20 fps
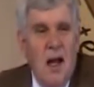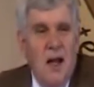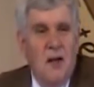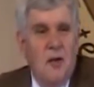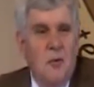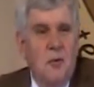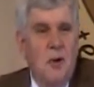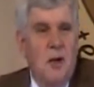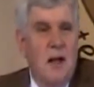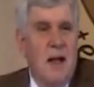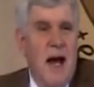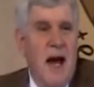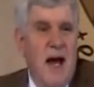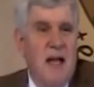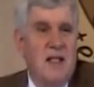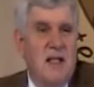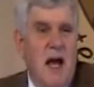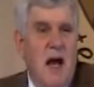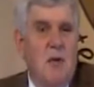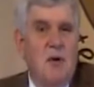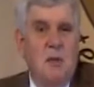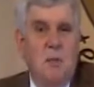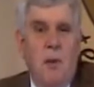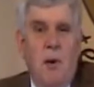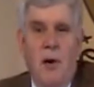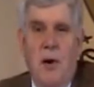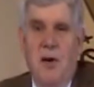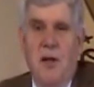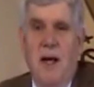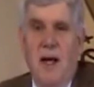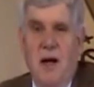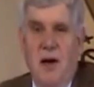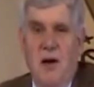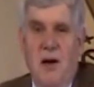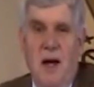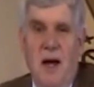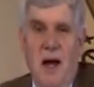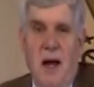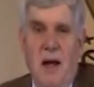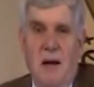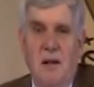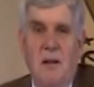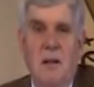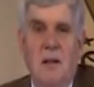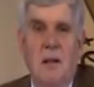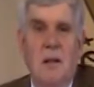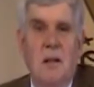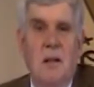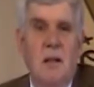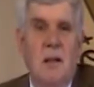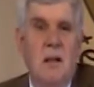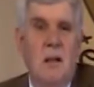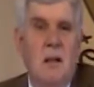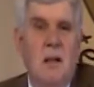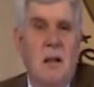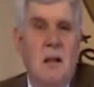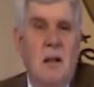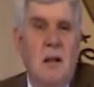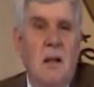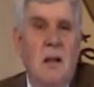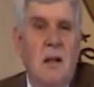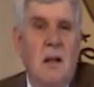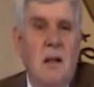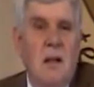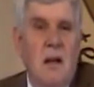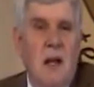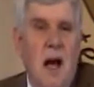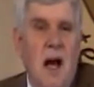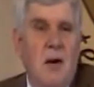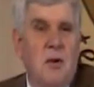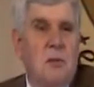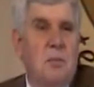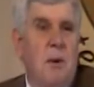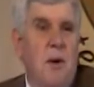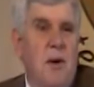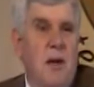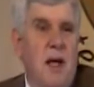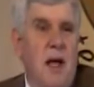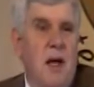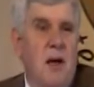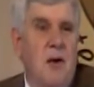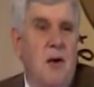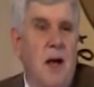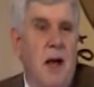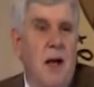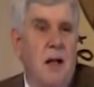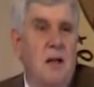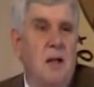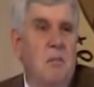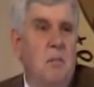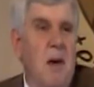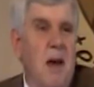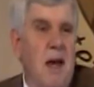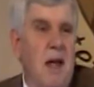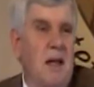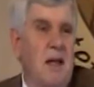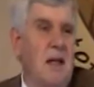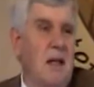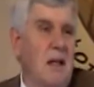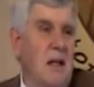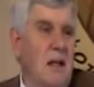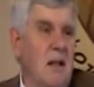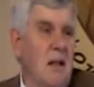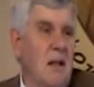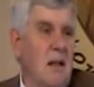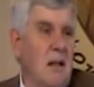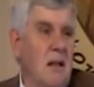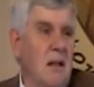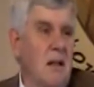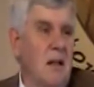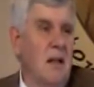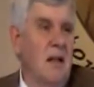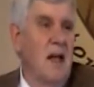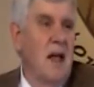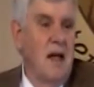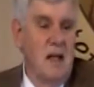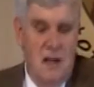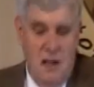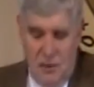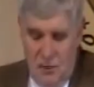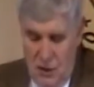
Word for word: And to realize I was part of that crowd, I was part of that crowd demanding the death